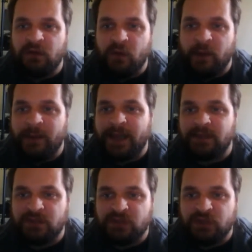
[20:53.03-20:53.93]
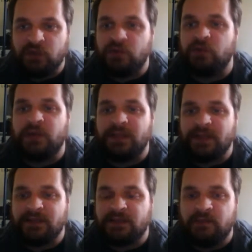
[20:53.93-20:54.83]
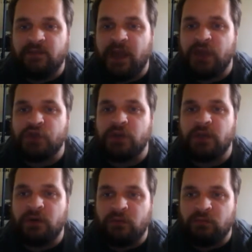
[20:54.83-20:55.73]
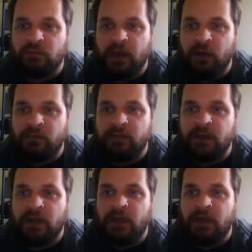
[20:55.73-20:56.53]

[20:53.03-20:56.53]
going back to school in some fashion, it'll help